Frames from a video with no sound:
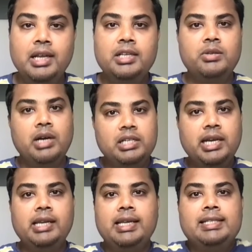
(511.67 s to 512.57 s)
So
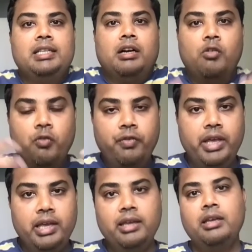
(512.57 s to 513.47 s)
agile is a
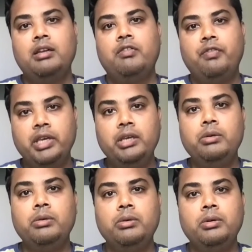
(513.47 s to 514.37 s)
way for
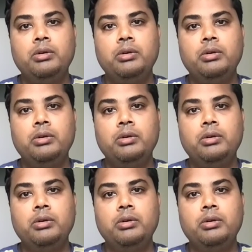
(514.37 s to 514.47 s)
you